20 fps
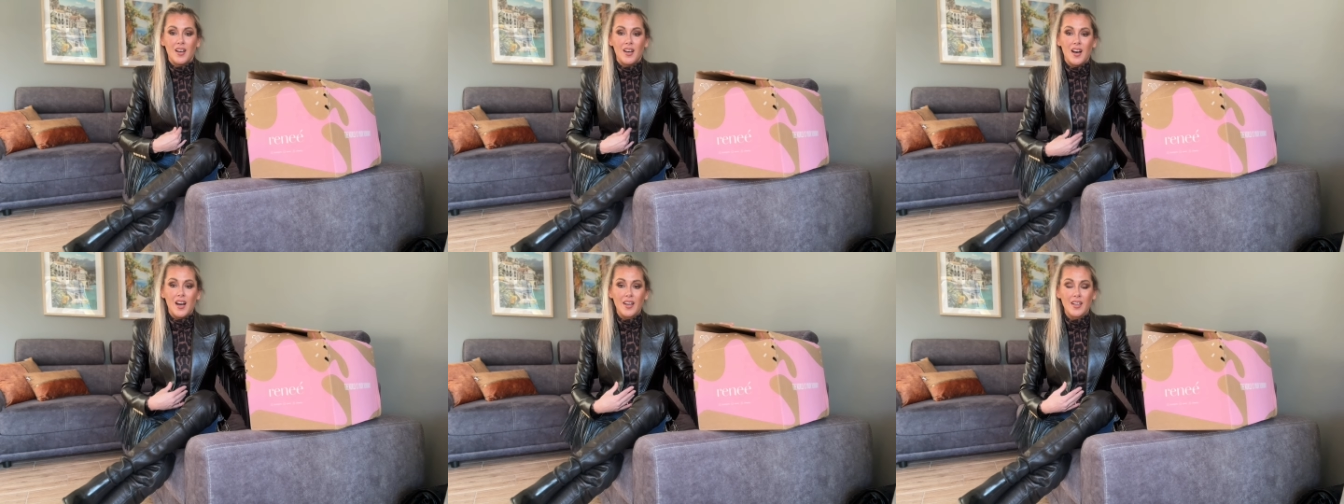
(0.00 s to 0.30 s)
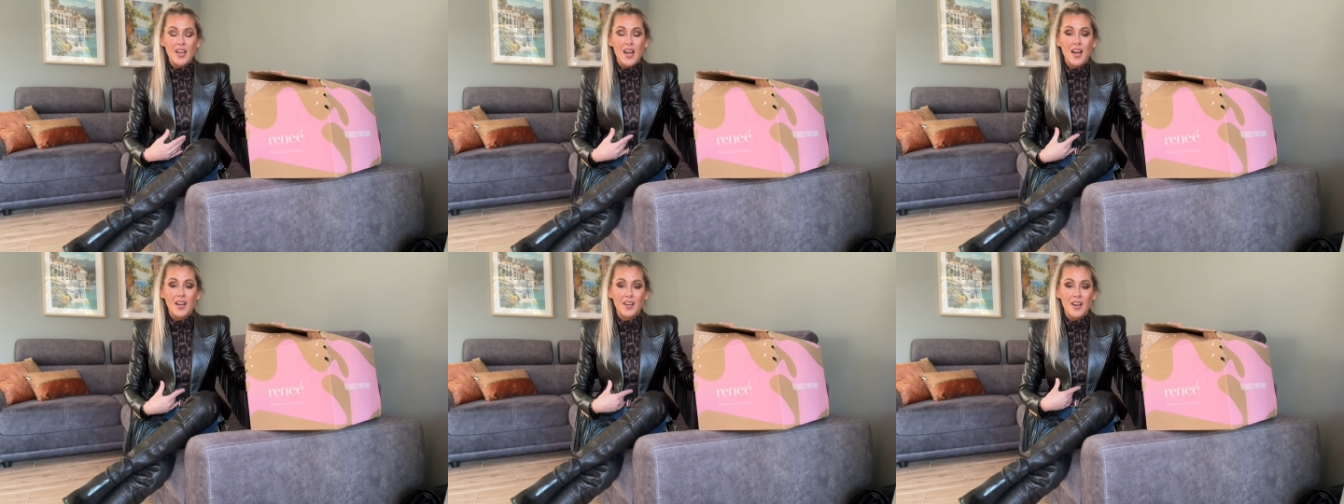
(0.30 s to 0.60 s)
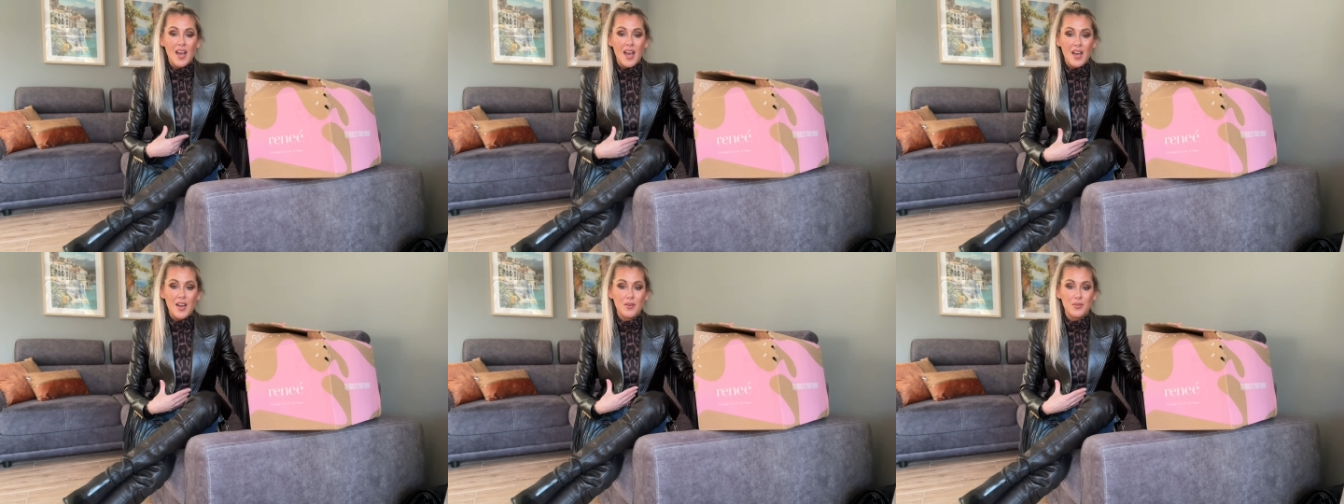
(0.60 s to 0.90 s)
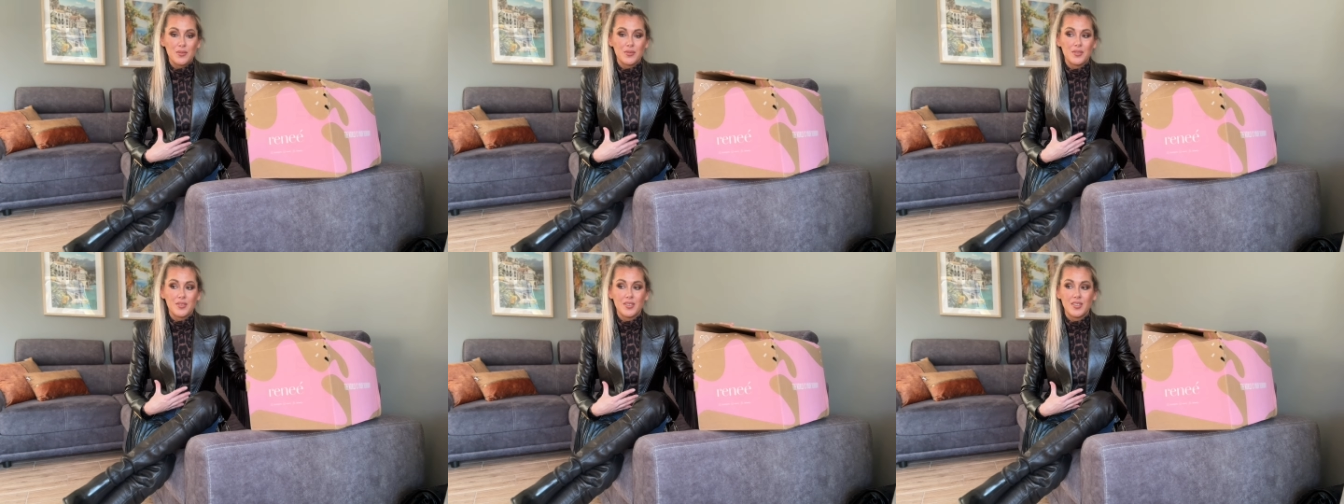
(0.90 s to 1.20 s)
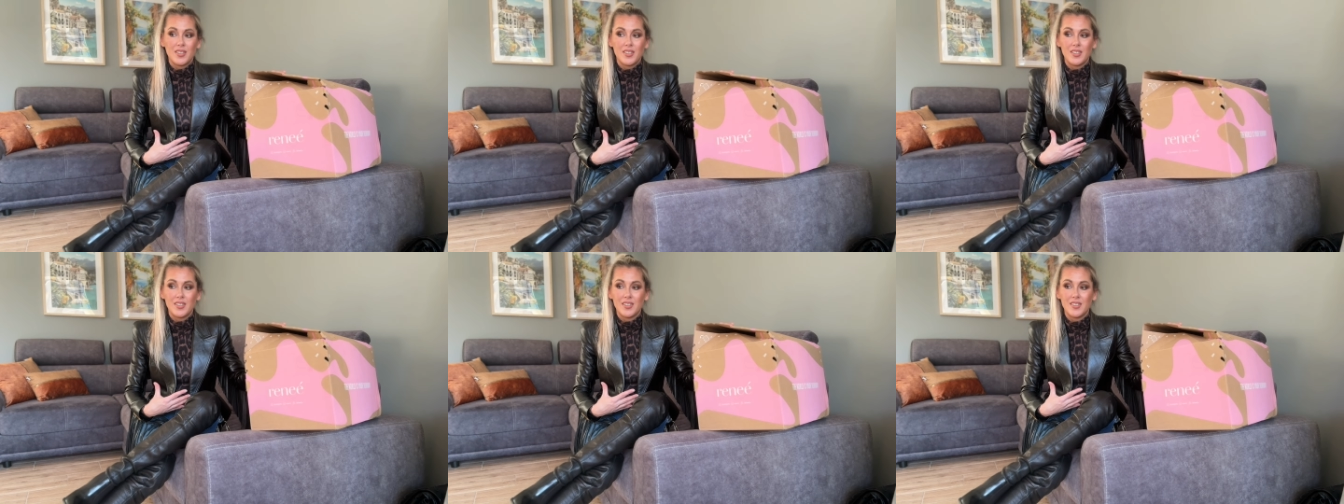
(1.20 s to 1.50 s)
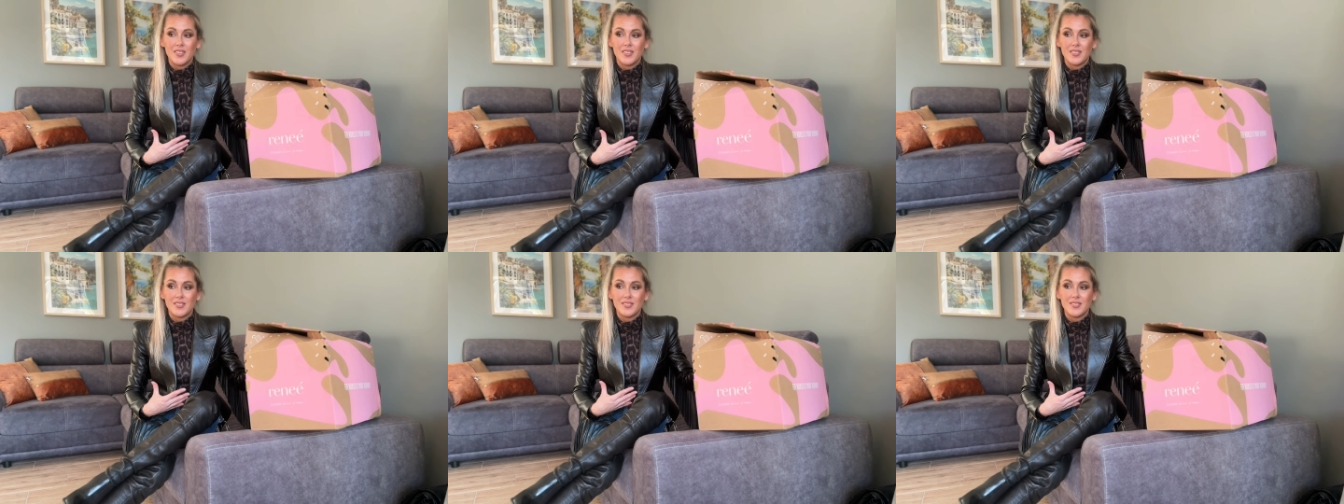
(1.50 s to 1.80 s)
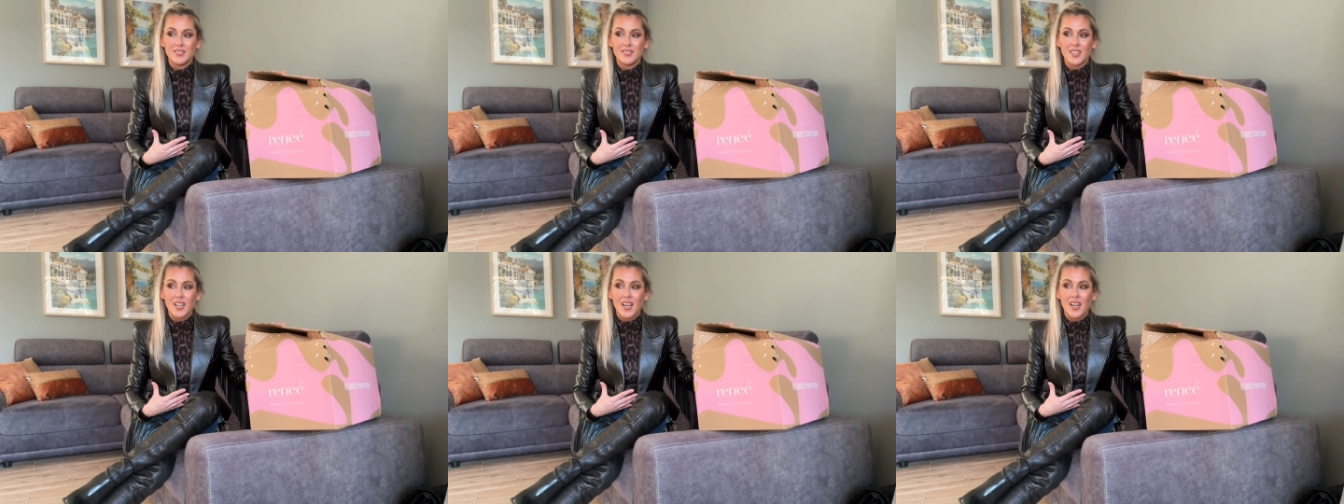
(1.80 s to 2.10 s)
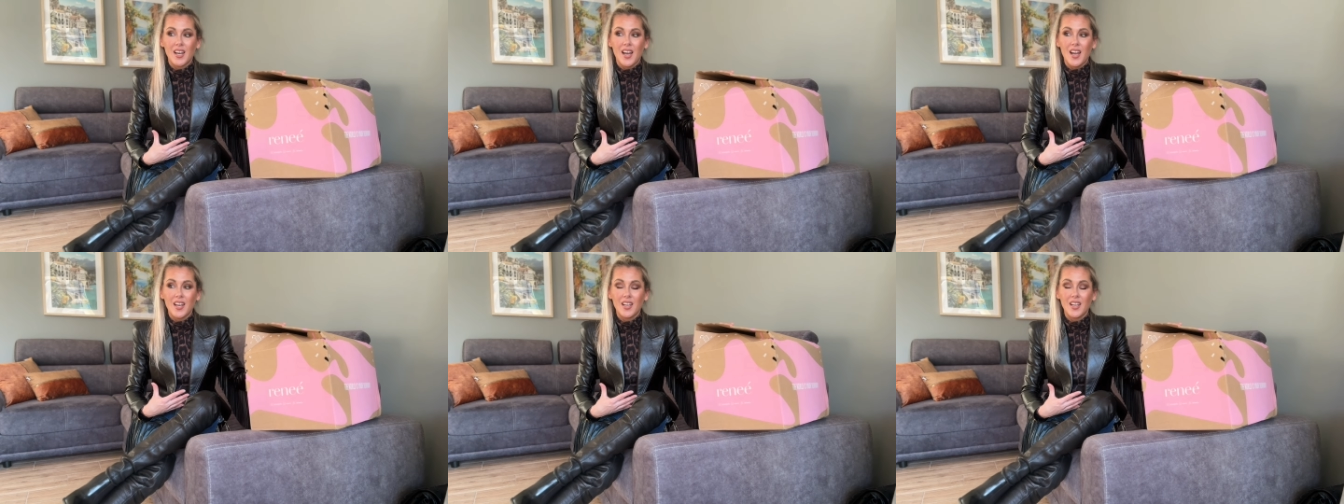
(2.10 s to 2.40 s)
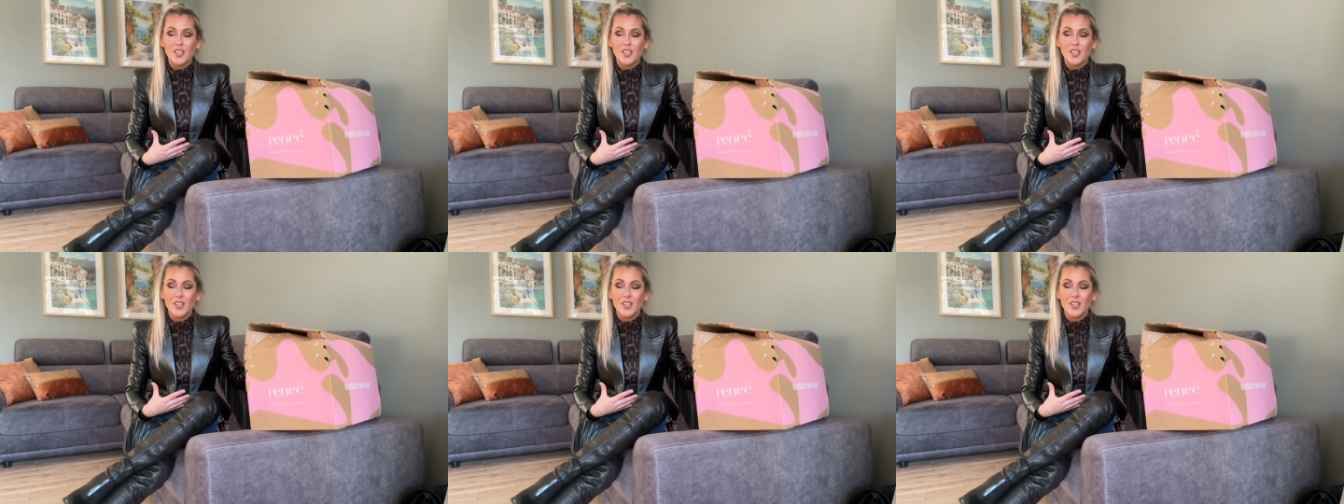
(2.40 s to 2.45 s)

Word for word: I can't have, I,